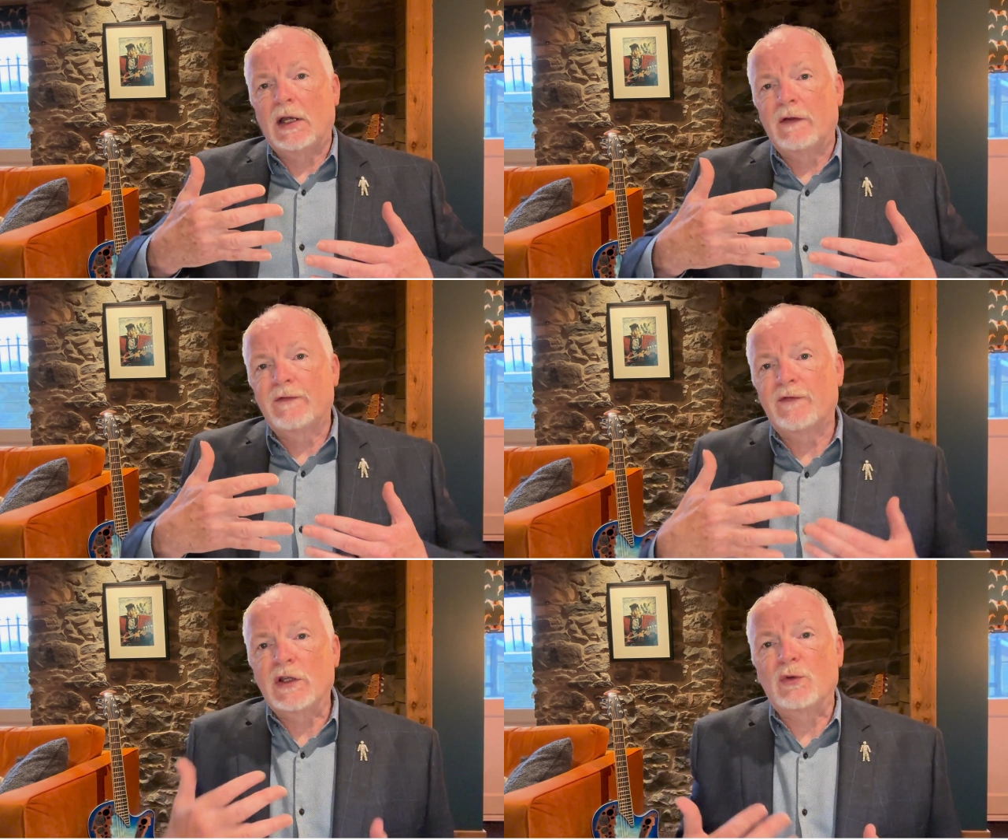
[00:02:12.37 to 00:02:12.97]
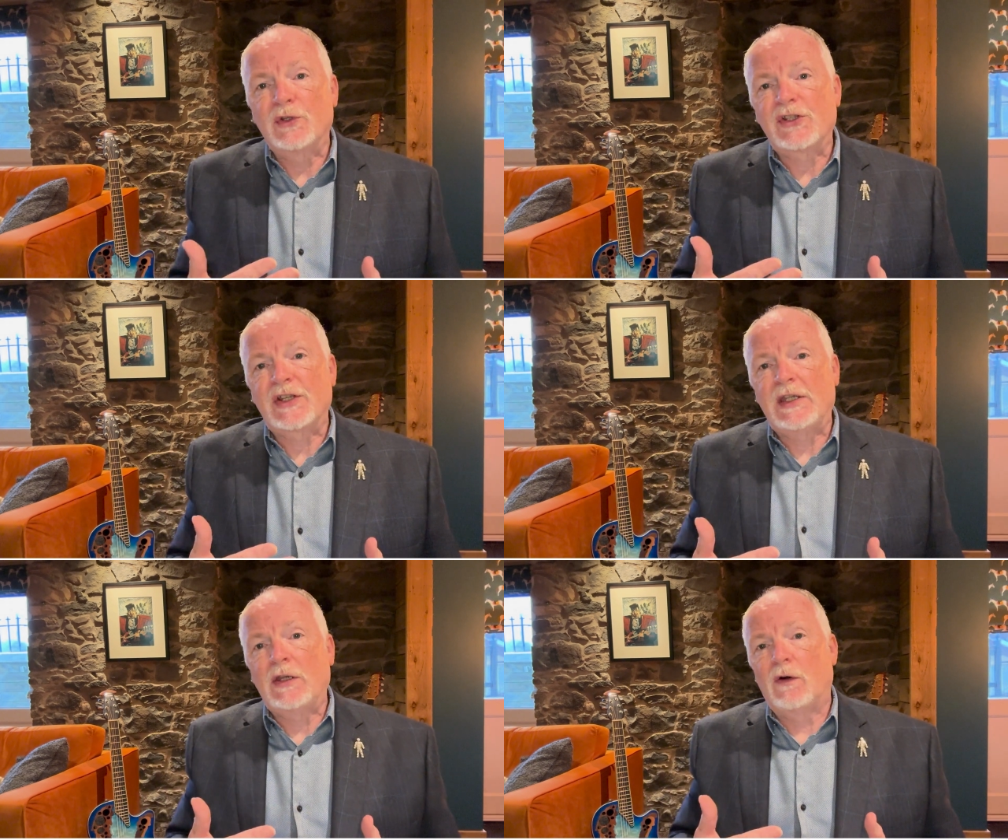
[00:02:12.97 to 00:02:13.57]

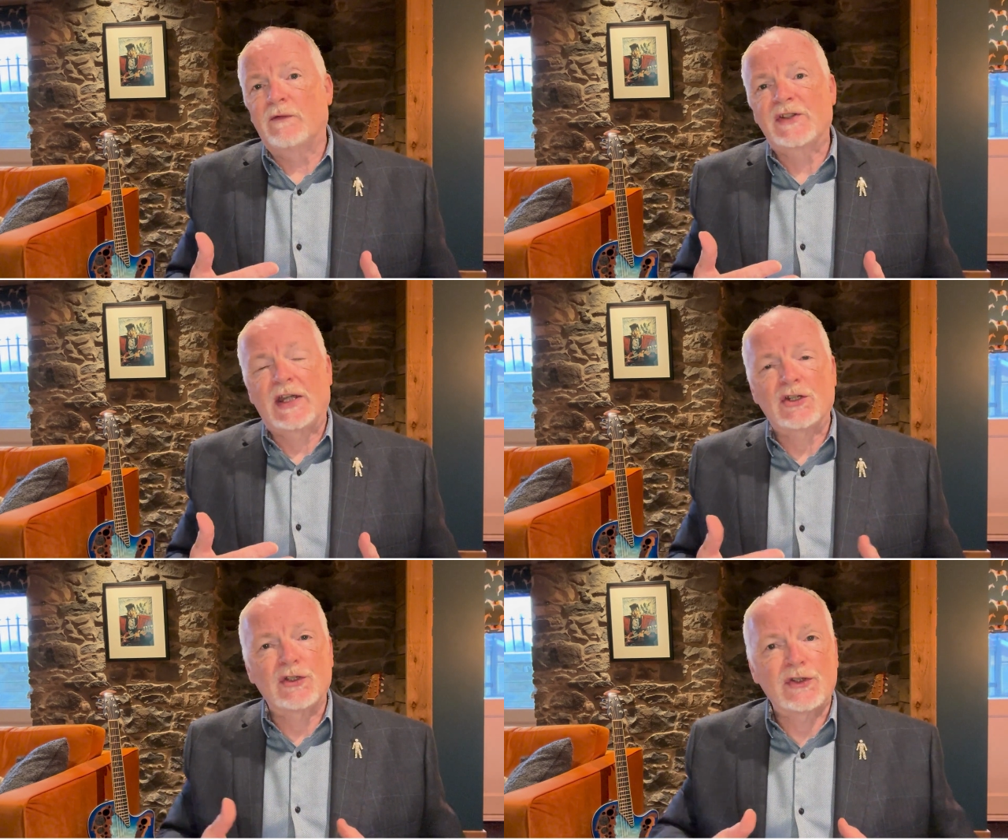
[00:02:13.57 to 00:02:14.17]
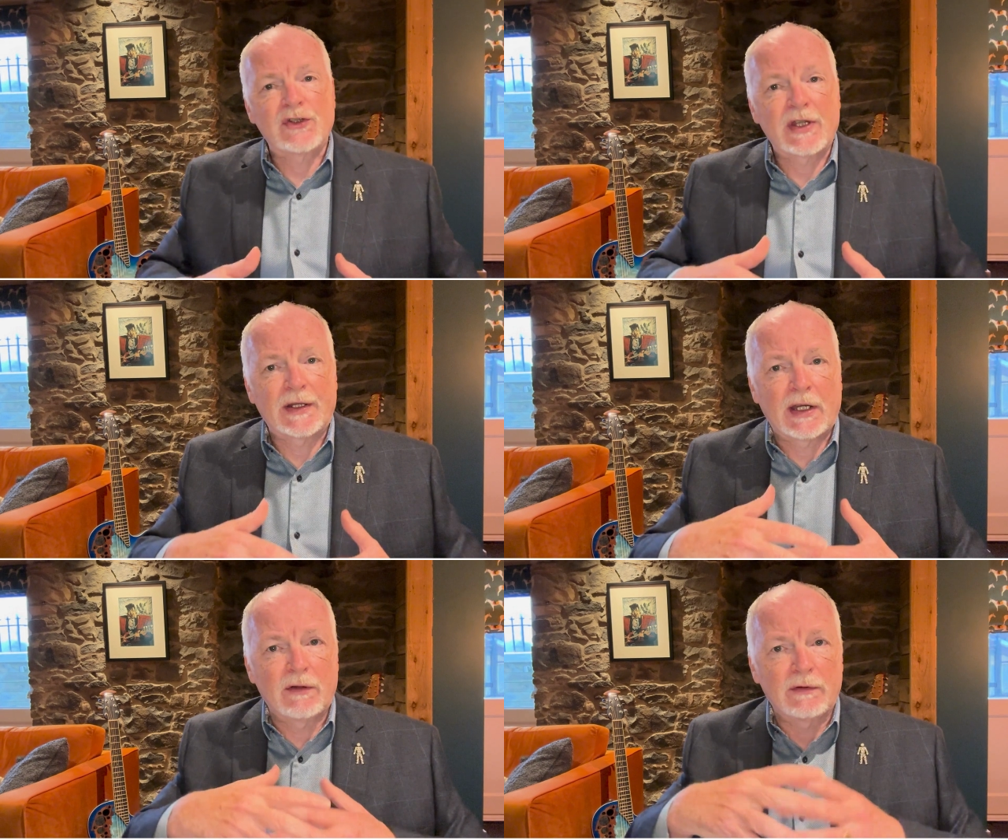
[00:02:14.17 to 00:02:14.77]
frequency of sessions
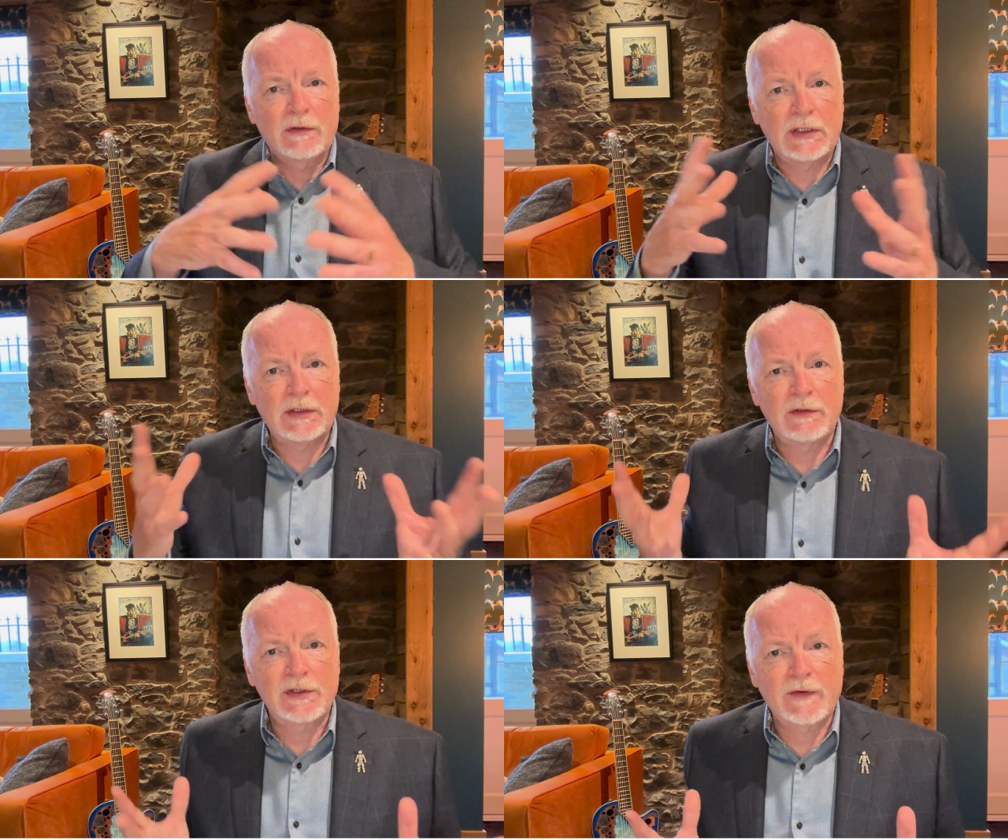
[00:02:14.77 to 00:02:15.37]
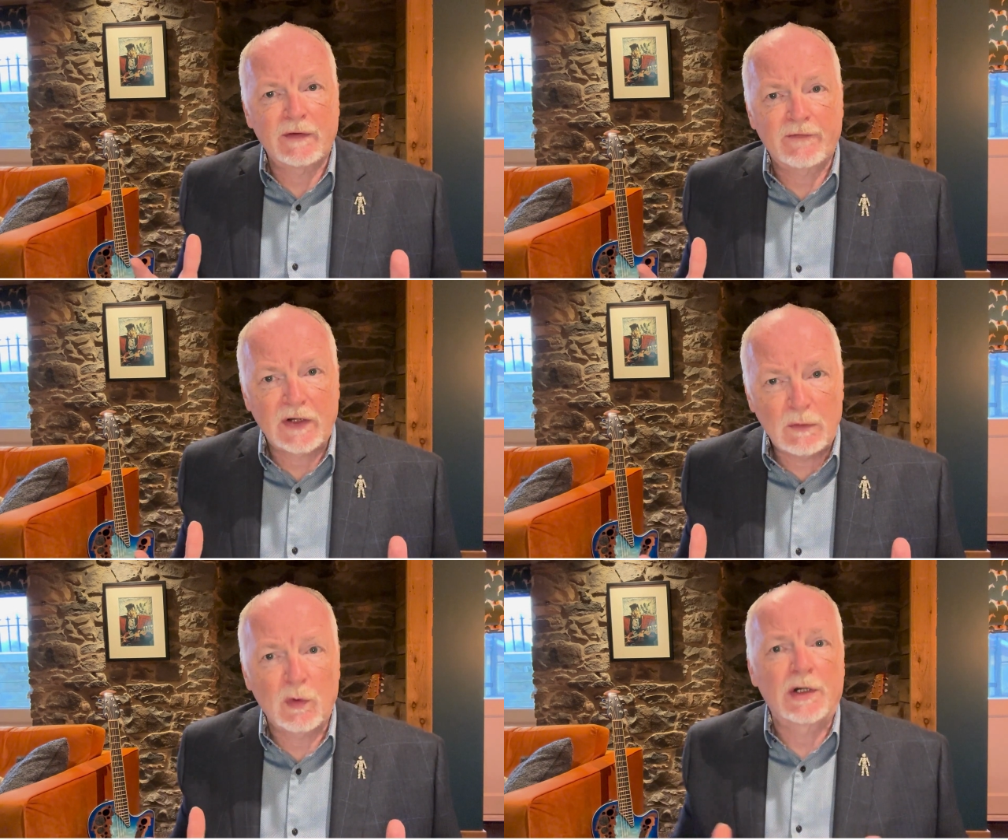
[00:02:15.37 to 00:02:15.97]
and how the
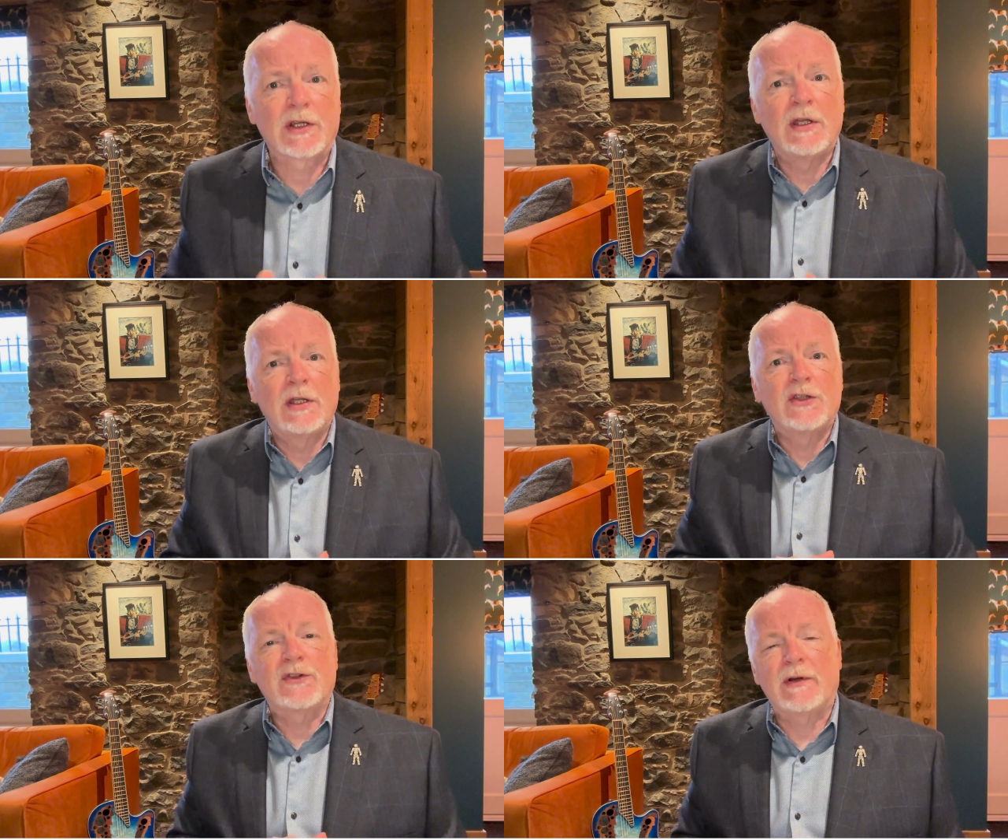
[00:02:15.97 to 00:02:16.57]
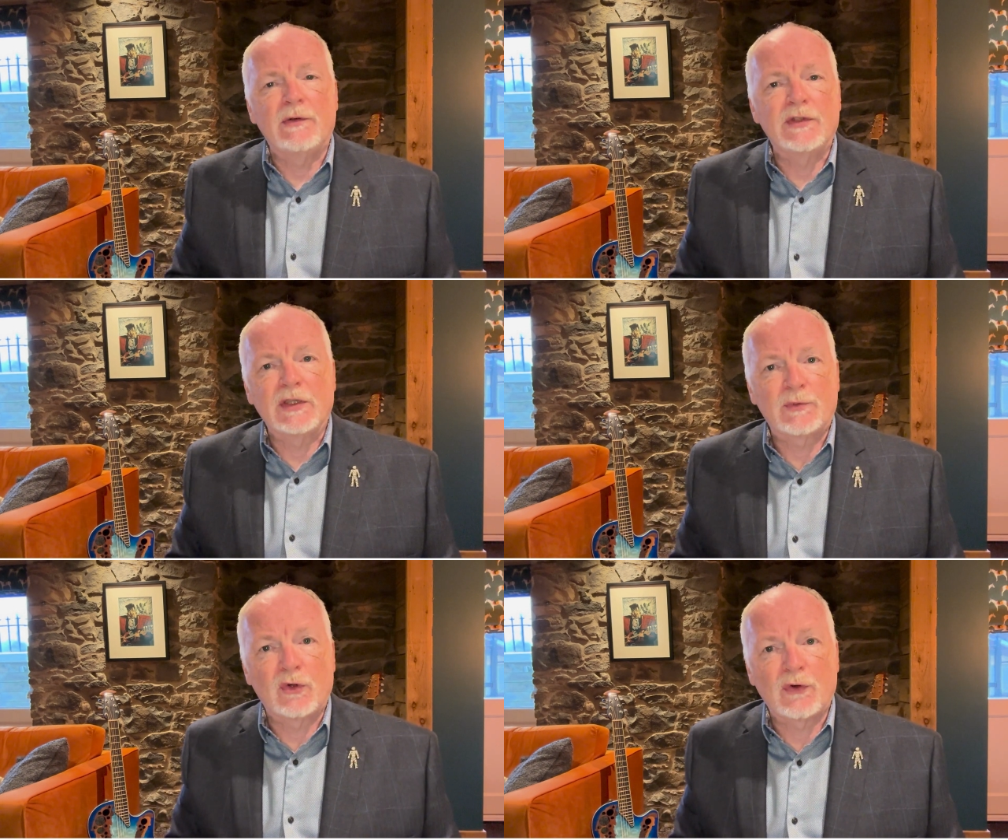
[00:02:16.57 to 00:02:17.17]
framework surrounding
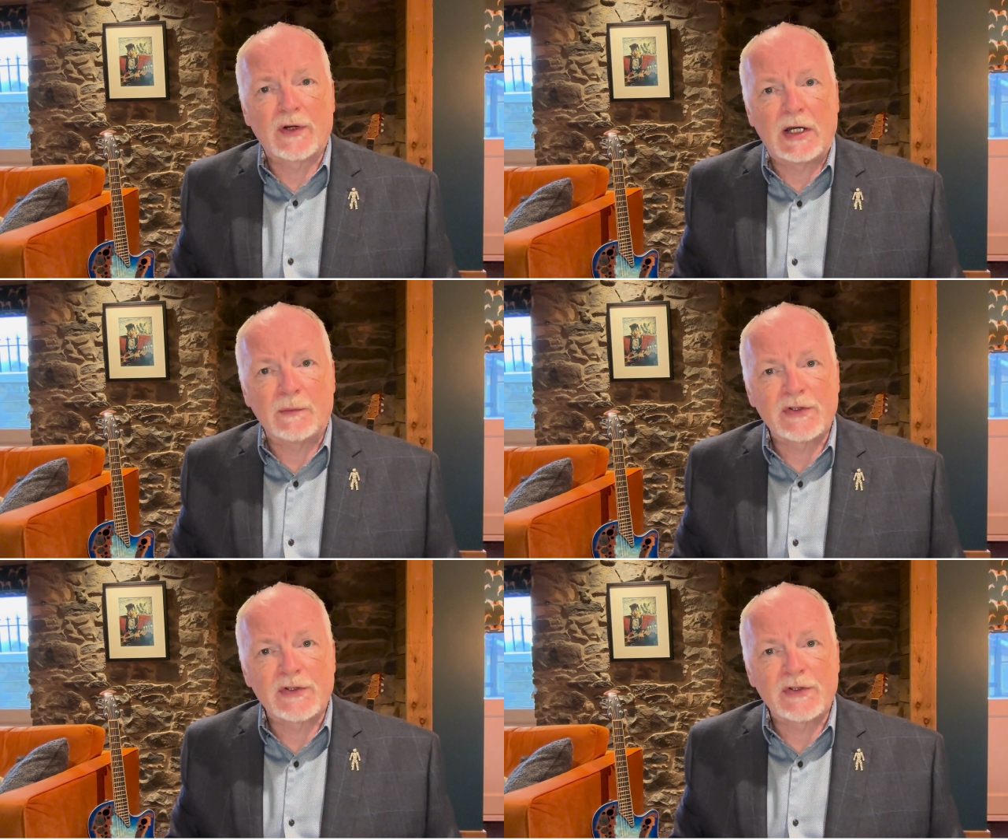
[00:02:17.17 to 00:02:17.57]
the program.